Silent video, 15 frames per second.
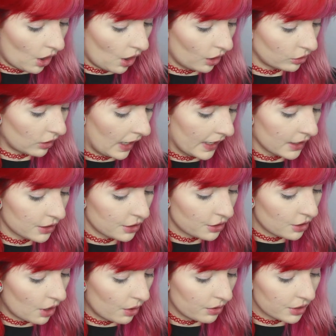Alright,
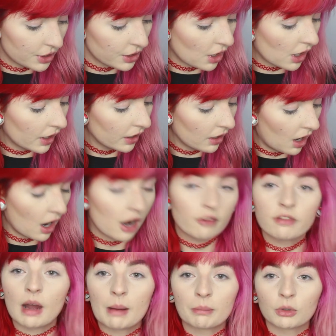so starting
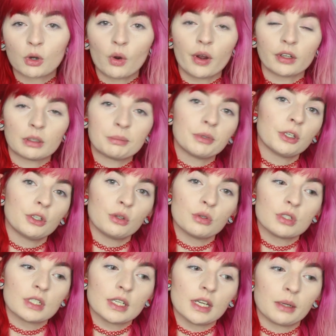off, I'm going to be
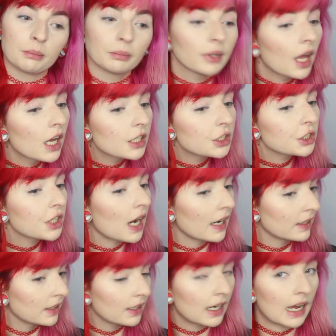using blush.
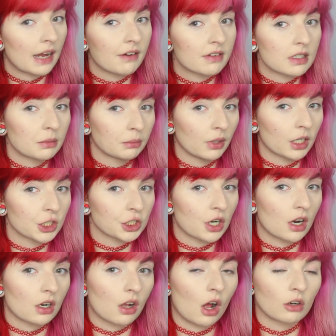I did have some blush
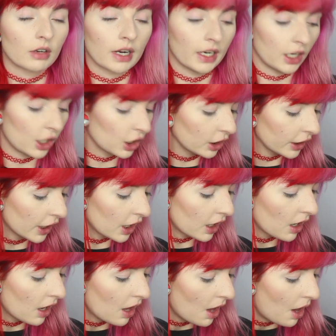on already
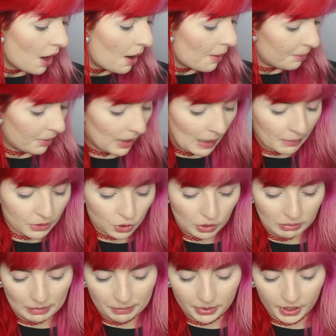earlier, but I'm just
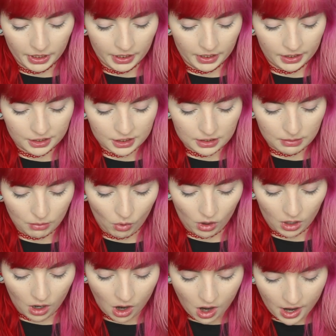going to be putting some
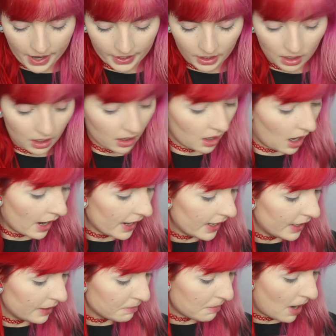more on.
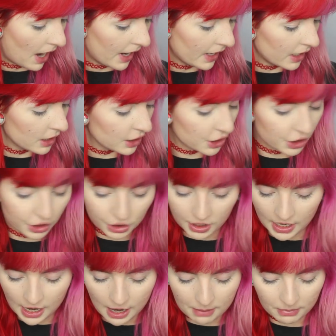In my
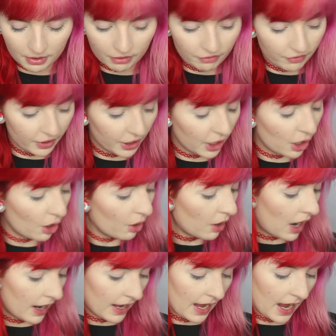Instagram video,
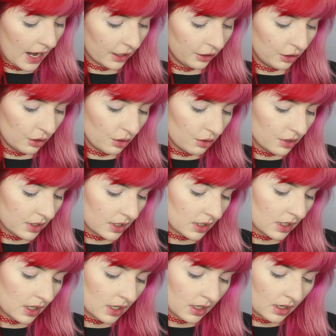I had
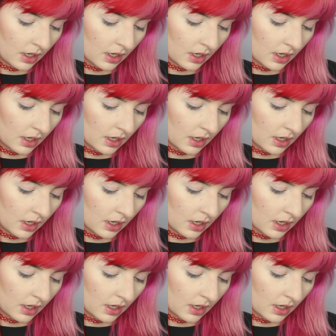used